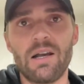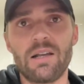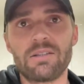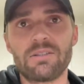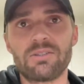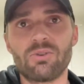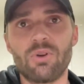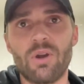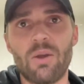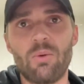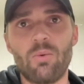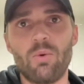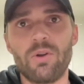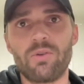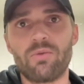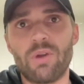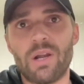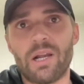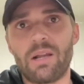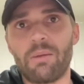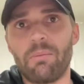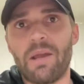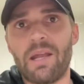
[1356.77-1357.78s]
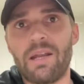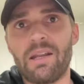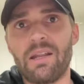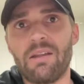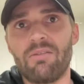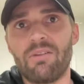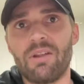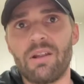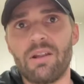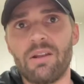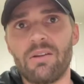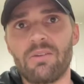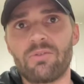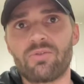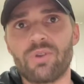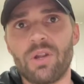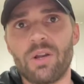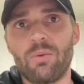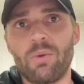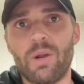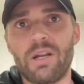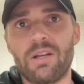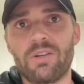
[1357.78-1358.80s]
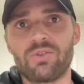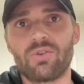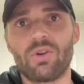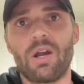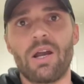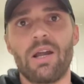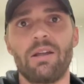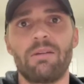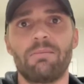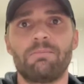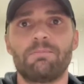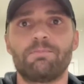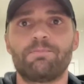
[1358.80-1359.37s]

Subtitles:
So I would recommend giving trend weight a try.